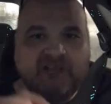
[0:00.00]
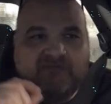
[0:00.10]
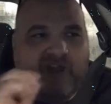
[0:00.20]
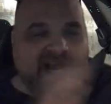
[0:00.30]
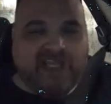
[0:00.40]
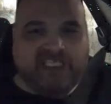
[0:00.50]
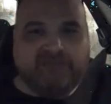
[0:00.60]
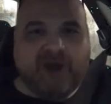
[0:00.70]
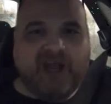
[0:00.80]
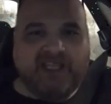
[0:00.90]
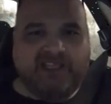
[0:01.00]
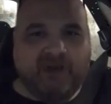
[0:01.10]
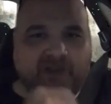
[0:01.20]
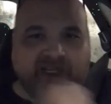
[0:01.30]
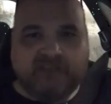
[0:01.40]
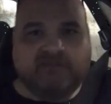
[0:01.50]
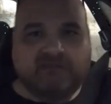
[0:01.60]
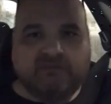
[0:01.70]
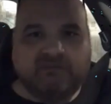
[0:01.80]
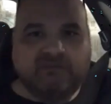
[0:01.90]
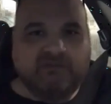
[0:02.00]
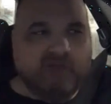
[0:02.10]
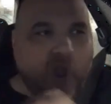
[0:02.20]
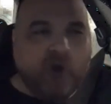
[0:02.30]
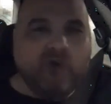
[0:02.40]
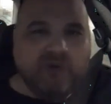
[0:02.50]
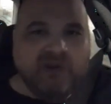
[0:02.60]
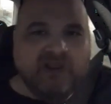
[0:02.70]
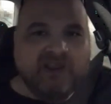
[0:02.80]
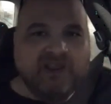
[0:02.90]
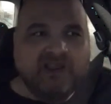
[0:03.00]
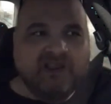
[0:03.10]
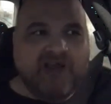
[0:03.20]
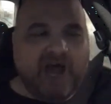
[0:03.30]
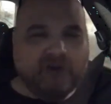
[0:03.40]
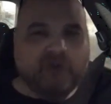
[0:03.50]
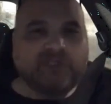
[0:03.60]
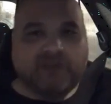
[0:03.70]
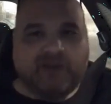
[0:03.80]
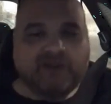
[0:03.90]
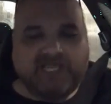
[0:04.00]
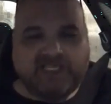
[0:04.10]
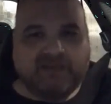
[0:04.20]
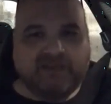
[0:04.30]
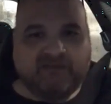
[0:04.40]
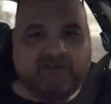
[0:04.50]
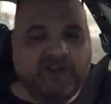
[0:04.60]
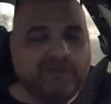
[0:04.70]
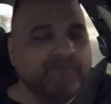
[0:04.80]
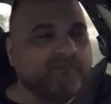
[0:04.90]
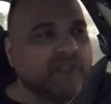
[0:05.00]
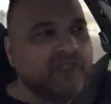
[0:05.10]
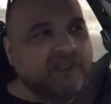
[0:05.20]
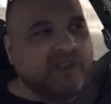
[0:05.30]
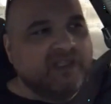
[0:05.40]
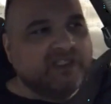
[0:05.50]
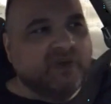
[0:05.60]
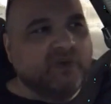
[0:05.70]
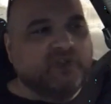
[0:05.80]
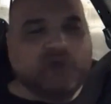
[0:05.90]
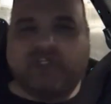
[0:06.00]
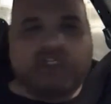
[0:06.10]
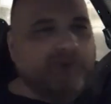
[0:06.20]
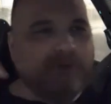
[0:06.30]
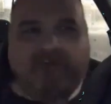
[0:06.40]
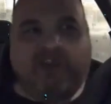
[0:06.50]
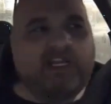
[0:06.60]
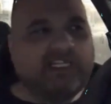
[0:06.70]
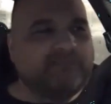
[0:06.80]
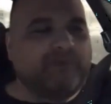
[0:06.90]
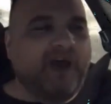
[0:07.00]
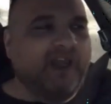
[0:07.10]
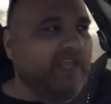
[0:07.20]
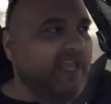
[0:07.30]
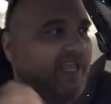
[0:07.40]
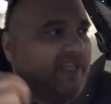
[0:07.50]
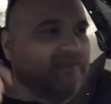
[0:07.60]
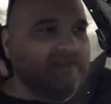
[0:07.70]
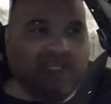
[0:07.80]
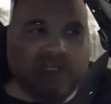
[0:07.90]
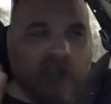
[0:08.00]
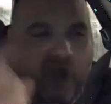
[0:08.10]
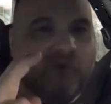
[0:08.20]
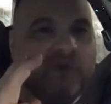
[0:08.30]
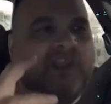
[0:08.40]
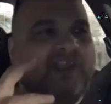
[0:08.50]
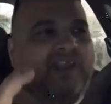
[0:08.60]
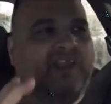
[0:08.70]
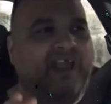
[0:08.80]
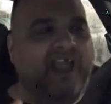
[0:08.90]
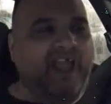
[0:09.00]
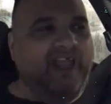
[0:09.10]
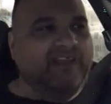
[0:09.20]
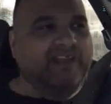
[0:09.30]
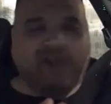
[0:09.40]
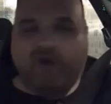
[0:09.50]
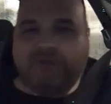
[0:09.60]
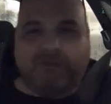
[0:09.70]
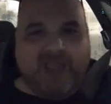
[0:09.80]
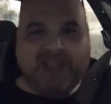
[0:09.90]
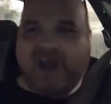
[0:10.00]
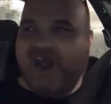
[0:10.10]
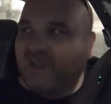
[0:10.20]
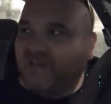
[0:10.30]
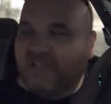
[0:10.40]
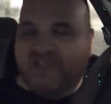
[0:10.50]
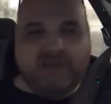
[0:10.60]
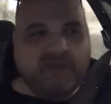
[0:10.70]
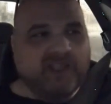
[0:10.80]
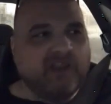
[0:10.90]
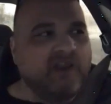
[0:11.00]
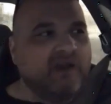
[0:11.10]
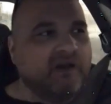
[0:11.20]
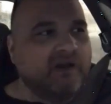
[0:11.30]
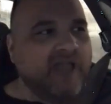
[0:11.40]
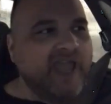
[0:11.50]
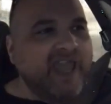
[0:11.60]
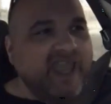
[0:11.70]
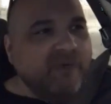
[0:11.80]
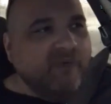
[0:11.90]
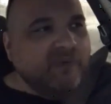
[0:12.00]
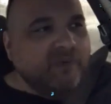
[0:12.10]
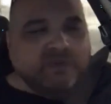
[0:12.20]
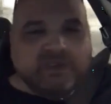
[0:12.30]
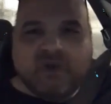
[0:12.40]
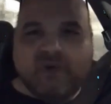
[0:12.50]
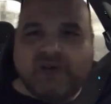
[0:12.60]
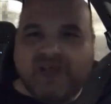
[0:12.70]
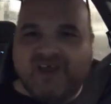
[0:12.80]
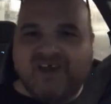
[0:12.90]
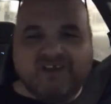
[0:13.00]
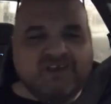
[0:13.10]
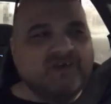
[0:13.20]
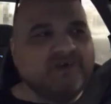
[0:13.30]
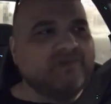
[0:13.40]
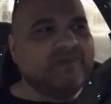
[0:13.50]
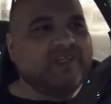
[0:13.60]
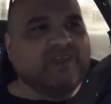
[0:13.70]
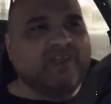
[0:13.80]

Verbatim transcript: right on the spot and tell me to go, I'll do something. I'll say something, right? So George just put me right on the spot and said, go. And I go up to Matt and Kyle and I'm like, hey, what's going on? You know, I'm like,